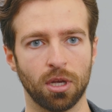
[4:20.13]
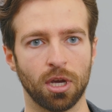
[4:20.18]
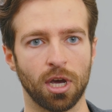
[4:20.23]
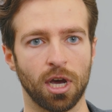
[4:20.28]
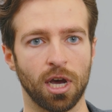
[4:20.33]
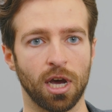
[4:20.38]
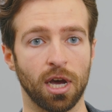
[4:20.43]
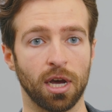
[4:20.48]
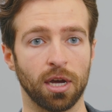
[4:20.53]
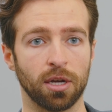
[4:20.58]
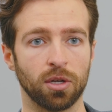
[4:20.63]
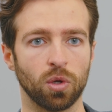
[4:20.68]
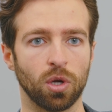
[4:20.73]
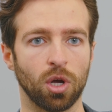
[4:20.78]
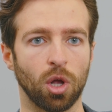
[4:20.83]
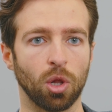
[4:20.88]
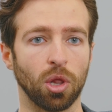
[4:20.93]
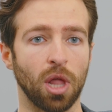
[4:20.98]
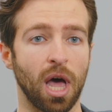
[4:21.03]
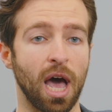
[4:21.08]
A
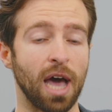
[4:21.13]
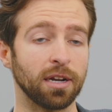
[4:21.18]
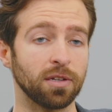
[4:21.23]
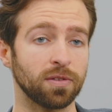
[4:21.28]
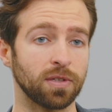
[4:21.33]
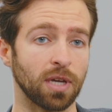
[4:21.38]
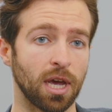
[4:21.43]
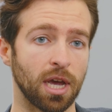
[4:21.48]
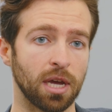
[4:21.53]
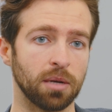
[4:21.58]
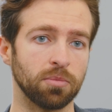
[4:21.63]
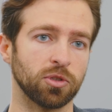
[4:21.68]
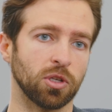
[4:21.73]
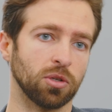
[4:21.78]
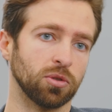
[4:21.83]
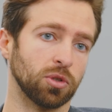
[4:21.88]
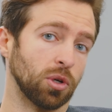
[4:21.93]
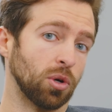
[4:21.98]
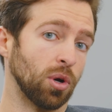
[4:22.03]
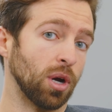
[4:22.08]
lot of times
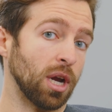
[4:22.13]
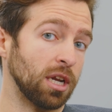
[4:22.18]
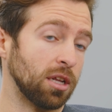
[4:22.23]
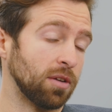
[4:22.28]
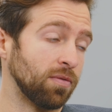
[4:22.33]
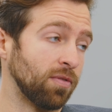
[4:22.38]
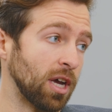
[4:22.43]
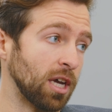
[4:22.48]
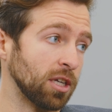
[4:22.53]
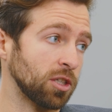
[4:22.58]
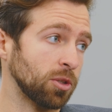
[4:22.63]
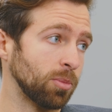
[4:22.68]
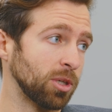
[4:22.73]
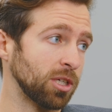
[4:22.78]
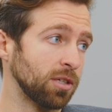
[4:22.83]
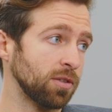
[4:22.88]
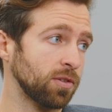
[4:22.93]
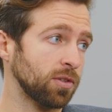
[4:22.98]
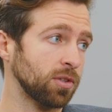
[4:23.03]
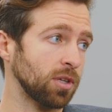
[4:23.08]
those are great
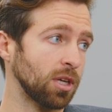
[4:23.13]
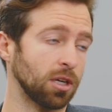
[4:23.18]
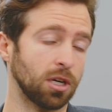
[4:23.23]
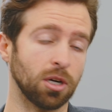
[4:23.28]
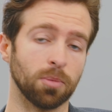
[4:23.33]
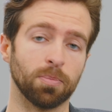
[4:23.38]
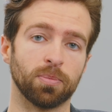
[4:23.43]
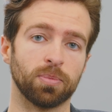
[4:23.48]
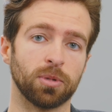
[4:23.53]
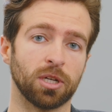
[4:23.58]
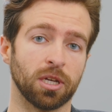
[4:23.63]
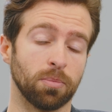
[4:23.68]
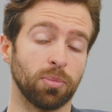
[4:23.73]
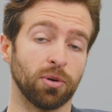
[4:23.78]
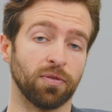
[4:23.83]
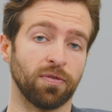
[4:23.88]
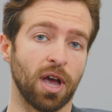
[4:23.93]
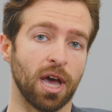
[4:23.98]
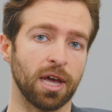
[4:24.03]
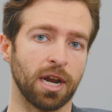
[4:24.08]
investments and can
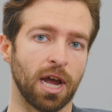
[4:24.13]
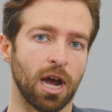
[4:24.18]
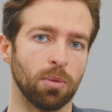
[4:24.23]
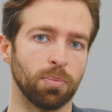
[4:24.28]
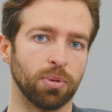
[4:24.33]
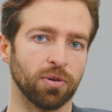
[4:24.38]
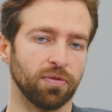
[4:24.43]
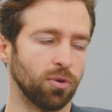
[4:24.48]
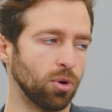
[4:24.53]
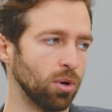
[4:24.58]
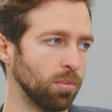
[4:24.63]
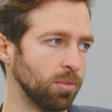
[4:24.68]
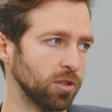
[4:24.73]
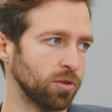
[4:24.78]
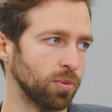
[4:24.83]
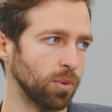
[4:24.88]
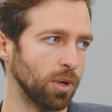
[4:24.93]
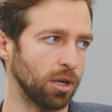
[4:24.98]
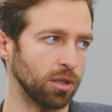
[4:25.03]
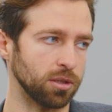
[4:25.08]
provide
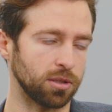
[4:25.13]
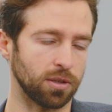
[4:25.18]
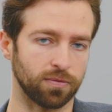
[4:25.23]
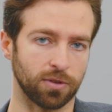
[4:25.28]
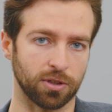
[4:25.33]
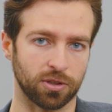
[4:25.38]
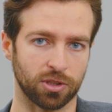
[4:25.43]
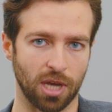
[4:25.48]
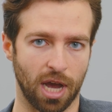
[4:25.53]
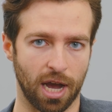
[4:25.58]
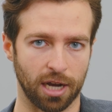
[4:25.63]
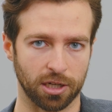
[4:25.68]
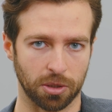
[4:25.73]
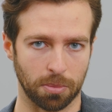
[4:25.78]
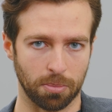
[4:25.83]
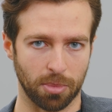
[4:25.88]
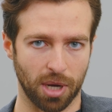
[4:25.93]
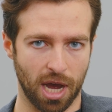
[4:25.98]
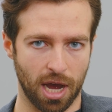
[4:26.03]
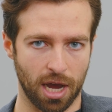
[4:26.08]
outperformance relative to stocks
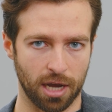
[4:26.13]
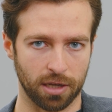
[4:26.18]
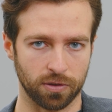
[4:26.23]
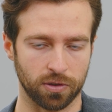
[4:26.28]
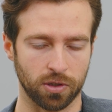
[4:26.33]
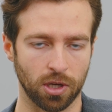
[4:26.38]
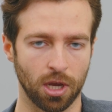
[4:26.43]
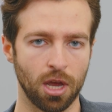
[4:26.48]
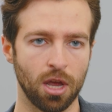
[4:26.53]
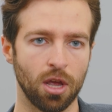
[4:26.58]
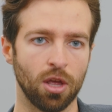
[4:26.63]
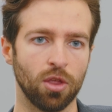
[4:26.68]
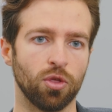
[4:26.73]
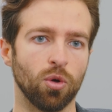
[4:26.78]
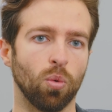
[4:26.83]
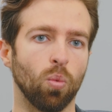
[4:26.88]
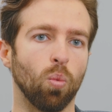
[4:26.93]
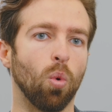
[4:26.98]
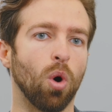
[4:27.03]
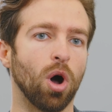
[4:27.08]
and bonds.
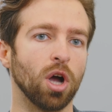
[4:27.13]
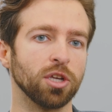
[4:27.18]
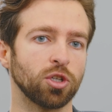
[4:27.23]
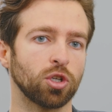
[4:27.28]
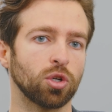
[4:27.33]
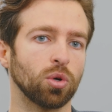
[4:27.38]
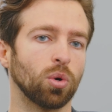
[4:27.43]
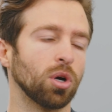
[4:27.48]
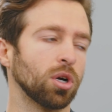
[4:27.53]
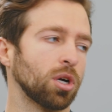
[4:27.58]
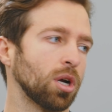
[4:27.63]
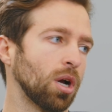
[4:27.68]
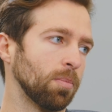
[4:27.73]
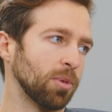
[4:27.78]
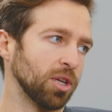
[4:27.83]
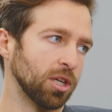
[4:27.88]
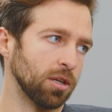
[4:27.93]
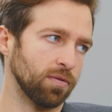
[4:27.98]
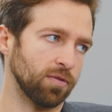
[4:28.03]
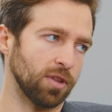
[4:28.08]
The one
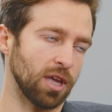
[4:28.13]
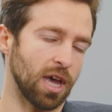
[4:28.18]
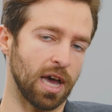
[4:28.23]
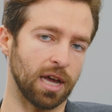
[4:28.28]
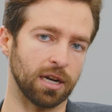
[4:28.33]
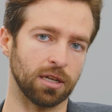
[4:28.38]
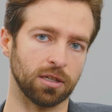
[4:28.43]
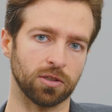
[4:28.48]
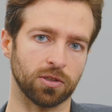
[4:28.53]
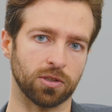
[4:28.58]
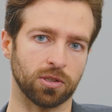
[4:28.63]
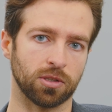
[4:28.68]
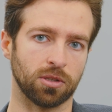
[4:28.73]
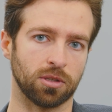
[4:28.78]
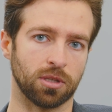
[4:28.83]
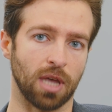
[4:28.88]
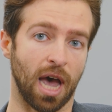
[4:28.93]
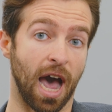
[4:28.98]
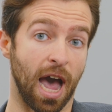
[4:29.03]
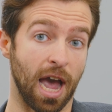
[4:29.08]
shortcoming of that is
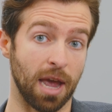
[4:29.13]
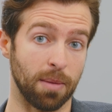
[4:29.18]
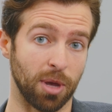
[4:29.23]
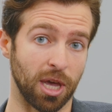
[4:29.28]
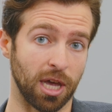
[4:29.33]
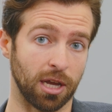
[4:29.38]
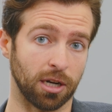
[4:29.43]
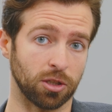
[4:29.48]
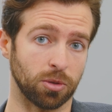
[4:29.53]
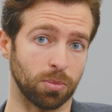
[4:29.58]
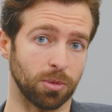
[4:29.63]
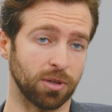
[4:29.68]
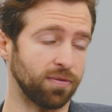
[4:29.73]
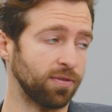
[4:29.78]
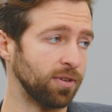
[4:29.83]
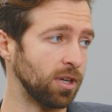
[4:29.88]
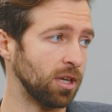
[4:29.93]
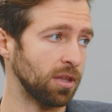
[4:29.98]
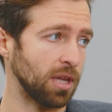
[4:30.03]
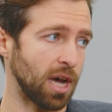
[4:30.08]
the high management
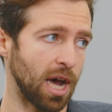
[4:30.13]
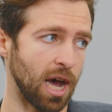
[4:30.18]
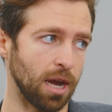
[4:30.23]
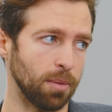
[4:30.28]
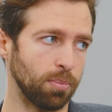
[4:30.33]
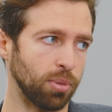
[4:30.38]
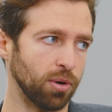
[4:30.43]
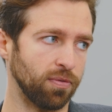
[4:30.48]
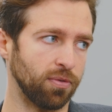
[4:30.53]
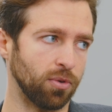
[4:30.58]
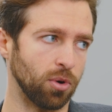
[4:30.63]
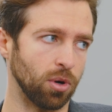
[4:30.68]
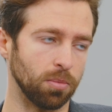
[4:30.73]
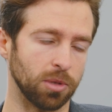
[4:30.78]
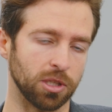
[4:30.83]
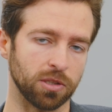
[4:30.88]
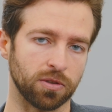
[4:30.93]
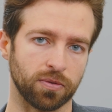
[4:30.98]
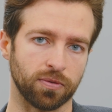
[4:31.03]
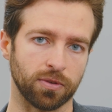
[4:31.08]
fee and the high
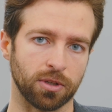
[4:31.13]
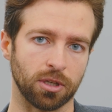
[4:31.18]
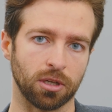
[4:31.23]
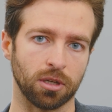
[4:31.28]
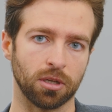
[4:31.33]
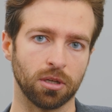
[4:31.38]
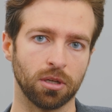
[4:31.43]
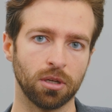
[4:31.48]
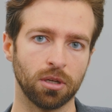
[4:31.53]
performance fee.